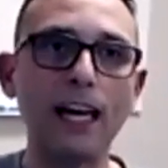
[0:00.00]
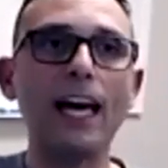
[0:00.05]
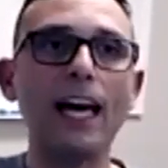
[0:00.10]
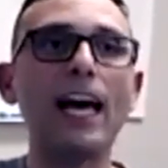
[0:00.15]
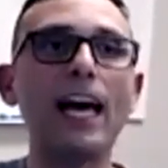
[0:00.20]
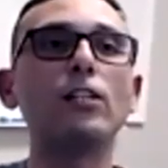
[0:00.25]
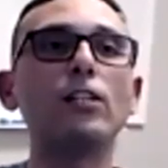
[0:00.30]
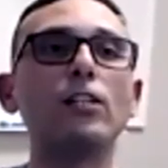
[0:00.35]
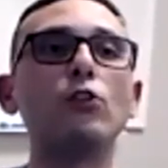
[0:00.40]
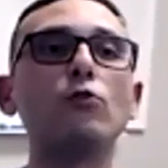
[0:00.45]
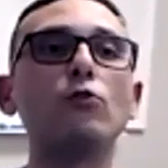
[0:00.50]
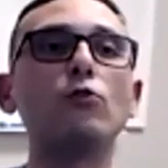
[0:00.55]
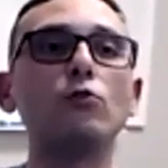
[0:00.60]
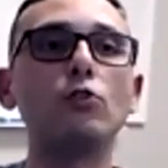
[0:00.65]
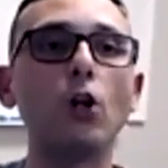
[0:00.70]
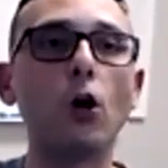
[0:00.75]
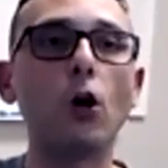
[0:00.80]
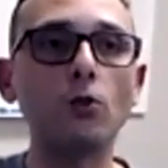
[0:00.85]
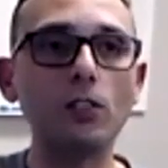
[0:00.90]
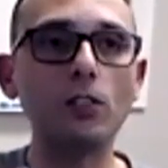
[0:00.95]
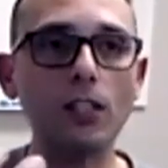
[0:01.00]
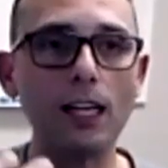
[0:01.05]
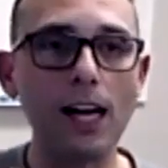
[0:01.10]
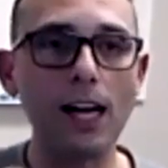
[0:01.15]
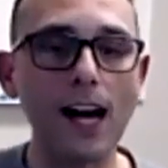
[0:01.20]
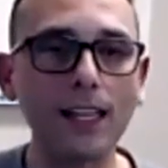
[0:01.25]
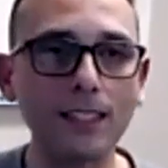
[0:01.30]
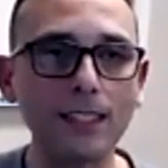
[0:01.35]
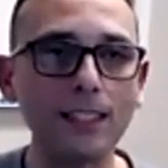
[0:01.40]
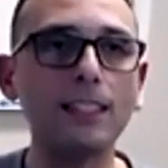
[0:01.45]
and you don't
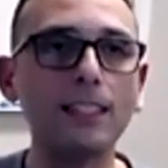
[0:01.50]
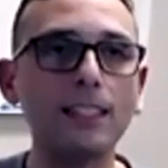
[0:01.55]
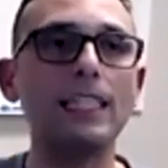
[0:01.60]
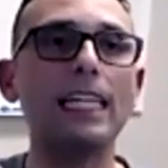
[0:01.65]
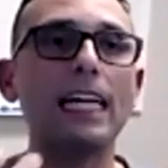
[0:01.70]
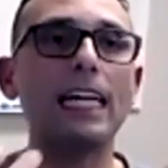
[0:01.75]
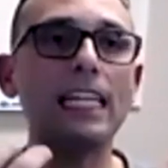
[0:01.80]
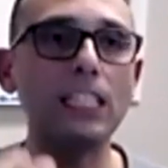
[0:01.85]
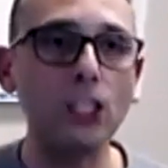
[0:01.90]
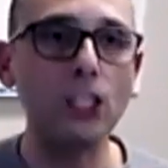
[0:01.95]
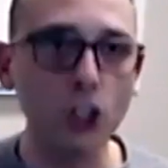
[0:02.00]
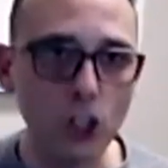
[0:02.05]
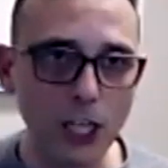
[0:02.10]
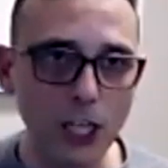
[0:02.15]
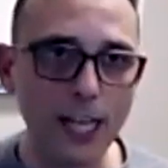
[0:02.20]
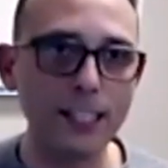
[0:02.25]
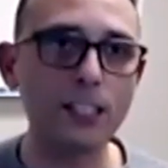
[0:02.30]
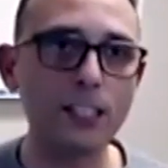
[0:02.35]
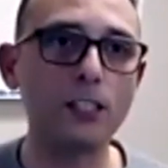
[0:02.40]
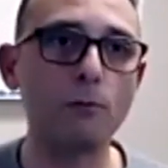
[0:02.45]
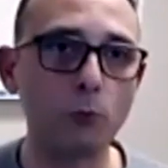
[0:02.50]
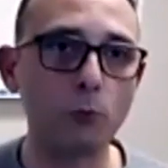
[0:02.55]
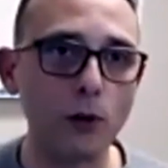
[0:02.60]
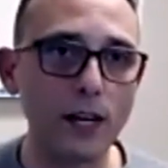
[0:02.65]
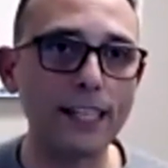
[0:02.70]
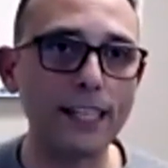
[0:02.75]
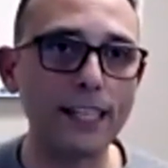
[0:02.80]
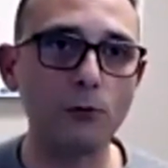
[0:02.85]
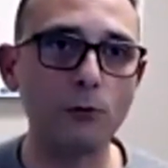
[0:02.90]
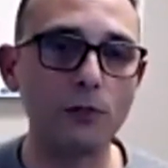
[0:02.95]
constantly ingest
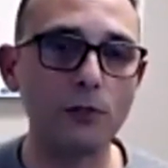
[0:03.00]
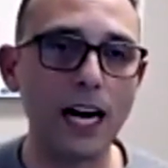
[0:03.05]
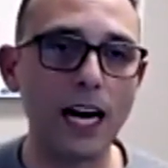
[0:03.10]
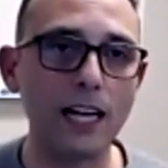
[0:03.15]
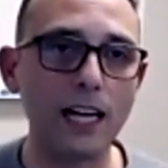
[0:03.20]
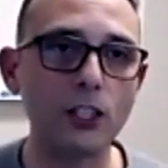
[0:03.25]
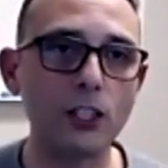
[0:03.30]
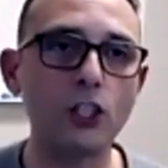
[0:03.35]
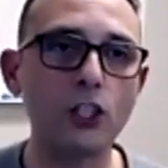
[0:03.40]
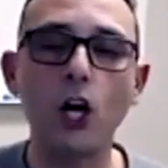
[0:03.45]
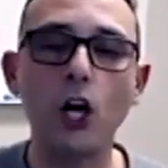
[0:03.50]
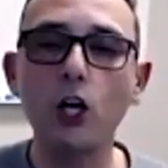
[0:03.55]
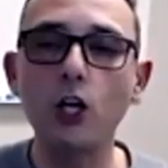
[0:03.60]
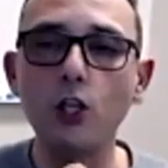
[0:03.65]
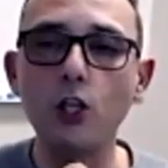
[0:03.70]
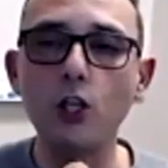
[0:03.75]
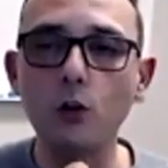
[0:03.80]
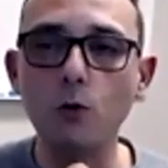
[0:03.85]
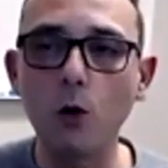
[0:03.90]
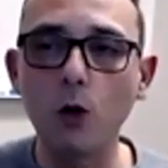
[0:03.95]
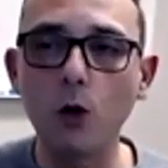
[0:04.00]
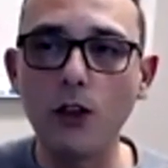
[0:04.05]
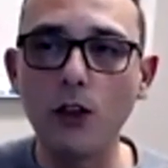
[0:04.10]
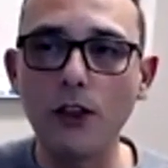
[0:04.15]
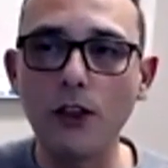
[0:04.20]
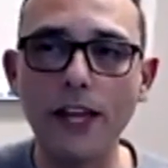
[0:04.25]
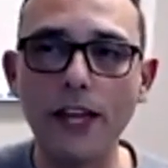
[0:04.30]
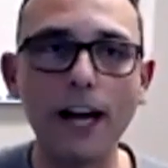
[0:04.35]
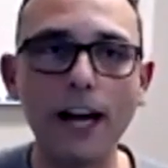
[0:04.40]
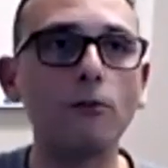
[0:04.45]
brand new knowledge, you will
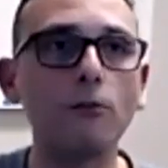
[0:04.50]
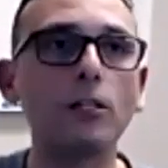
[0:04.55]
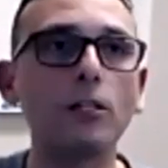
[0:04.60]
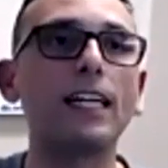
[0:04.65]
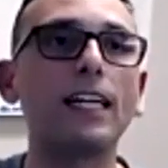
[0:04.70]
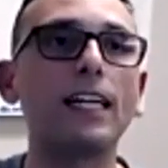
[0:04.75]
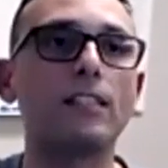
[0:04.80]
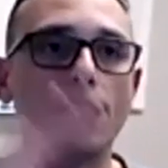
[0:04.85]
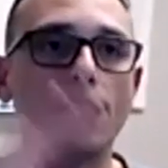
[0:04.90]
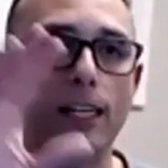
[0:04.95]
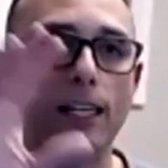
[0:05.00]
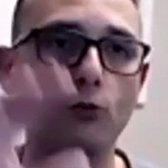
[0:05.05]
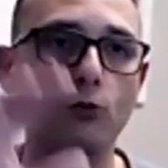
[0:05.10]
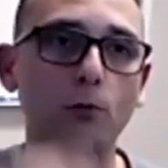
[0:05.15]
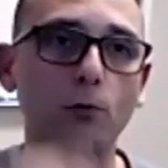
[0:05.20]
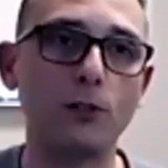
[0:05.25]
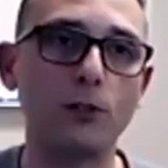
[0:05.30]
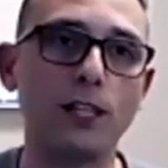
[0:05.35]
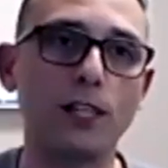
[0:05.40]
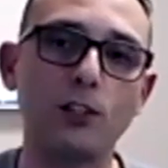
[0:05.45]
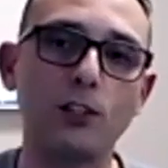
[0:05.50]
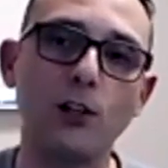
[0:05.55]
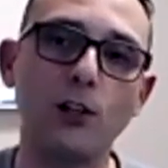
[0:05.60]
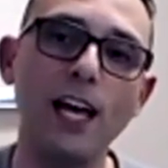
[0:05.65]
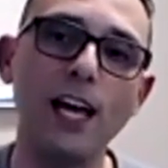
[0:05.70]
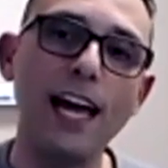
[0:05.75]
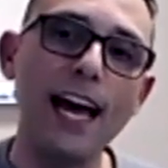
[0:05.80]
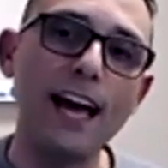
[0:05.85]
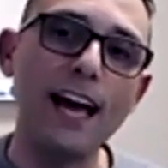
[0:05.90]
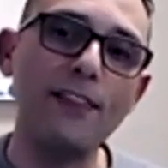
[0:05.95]
never get to that true potential.
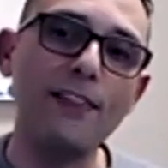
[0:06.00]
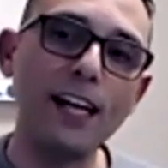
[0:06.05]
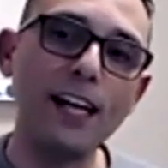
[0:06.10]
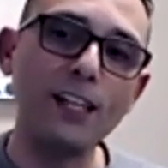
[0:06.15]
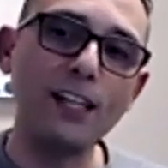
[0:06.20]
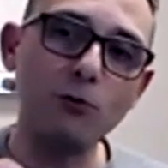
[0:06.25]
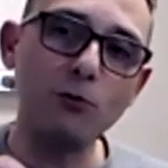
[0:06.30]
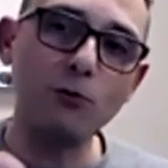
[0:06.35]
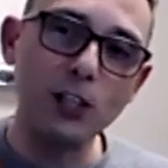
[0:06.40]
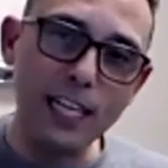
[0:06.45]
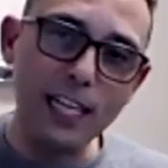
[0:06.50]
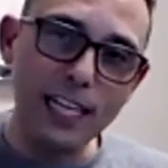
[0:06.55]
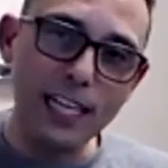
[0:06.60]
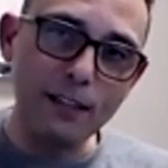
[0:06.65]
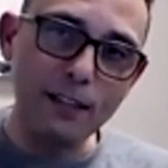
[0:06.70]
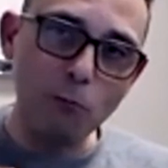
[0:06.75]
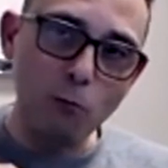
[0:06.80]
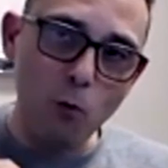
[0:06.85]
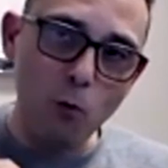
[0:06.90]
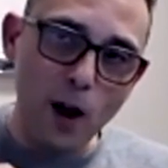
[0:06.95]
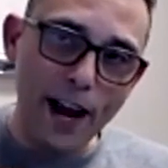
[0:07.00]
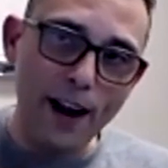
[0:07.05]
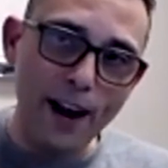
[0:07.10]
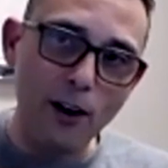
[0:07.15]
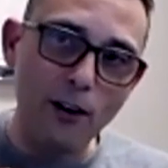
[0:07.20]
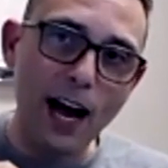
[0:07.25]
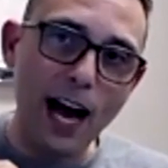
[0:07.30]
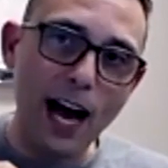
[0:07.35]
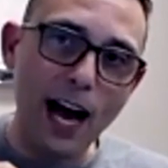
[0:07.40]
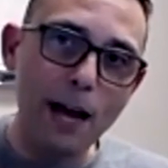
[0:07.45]
And that's really
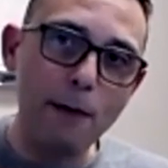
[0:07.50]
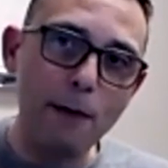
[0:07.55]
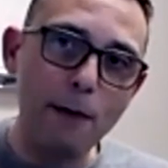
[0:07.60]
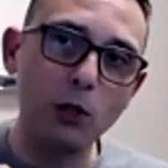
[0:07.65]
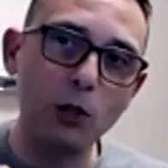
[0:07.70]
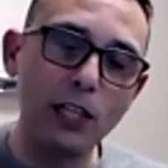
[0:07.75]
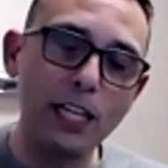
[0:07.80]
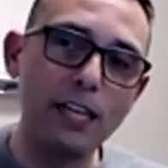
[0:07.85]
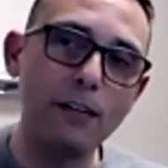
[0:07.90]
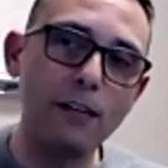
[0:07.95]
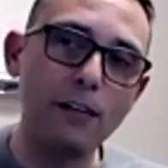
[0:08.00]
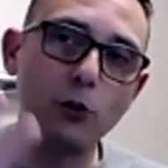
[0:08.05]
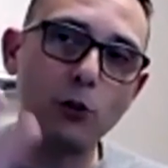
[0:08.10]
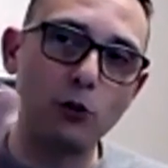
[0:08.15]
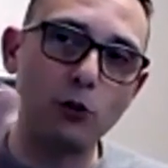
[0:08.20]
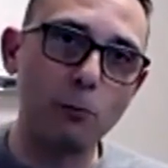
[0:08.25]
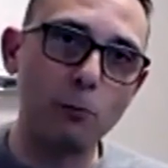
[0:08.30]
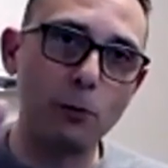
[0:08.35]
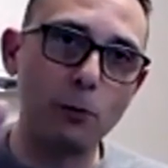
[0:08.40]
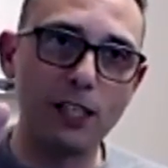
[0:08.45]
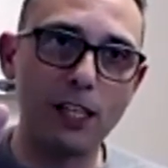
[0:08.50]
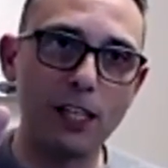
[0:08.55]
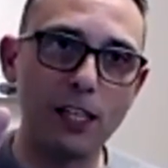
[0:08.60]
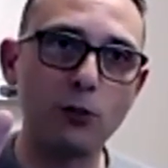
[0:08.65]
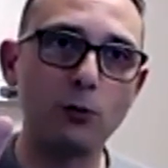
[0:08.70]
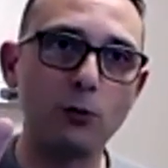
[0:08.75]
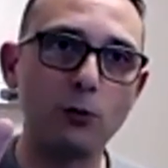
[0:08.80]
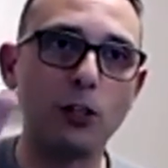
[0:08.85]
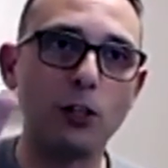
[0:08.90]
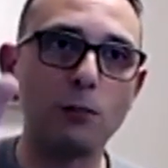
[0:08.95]
where I believe your true
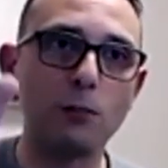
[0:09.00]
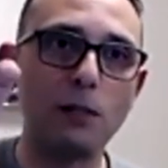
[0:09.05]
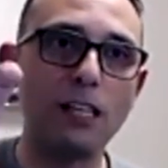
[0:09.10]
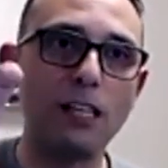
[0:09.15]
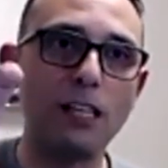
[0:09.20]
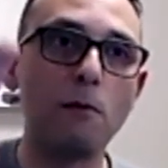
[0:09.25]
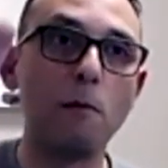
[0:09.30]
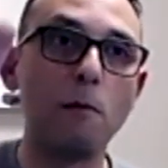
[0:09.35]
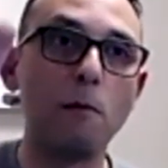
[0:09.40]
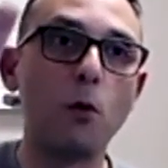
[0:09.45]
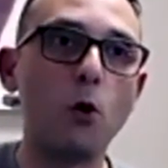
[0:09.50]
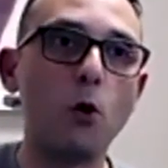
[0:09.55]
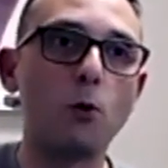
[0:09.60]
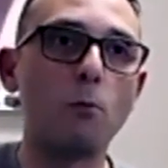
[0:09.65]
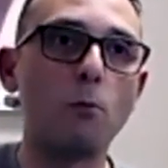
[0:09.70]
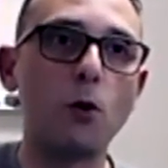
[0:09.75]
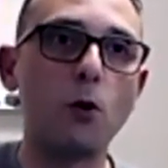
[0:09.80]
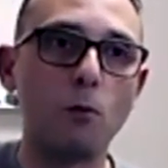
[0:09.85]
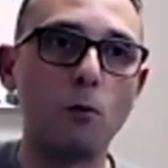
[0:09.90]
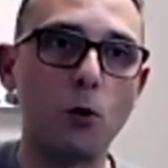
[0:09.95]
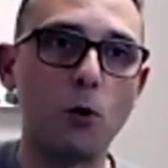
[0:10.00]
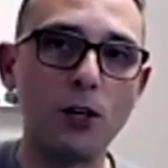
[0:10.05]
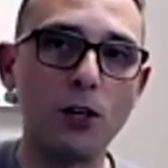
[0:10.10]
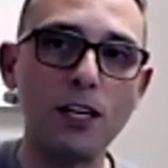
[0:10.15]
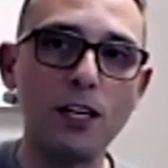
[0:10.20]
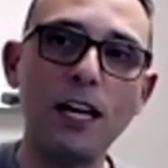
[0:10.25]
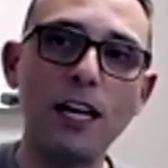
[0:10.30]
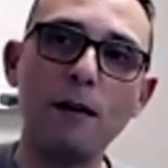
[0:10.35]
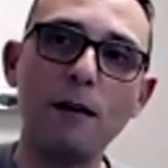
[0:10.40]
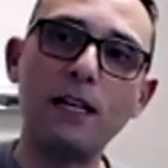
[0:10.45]
potential starts becoming more and more and
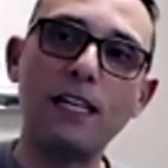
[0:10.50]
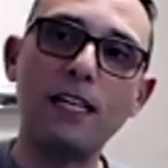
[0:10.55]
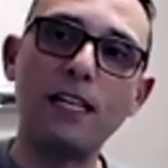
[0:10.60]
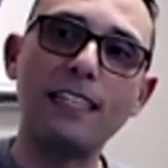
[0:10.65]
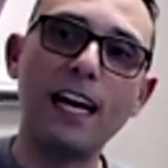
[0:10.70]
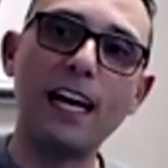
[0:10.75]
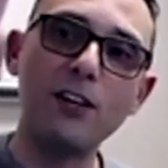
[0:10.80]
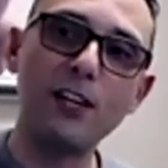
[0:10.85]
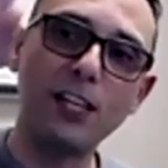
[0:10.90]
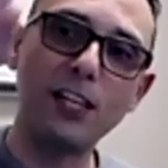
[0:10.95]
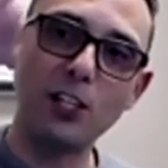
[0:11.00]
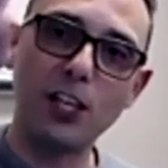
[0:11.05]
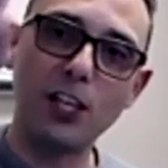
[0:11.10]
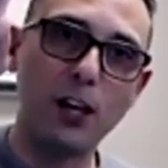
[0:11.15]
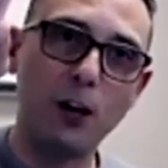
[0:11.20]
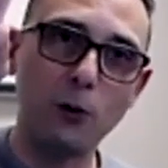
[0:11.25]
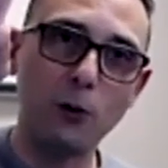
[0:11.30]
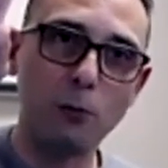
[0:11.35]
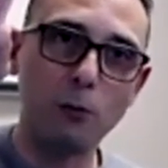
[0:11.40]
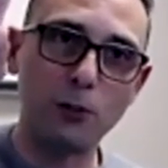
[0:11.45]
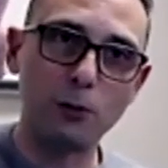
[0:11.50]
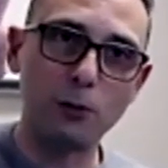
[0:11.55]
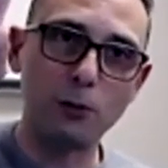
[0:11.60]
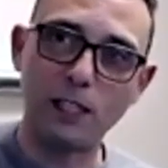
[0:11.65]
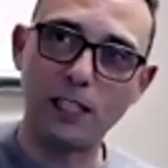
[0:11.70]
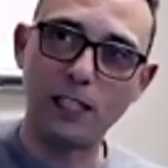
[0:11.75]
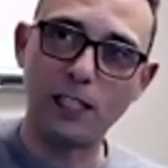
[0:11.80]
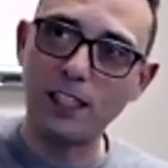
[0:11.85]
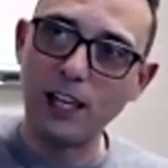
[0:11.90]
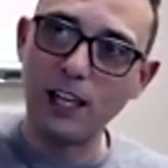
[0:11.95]
more because now you got your health wheel
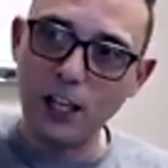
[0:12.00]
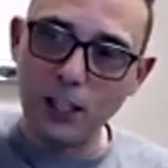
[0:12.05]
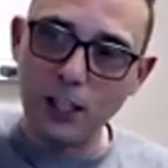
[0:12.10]
spinning.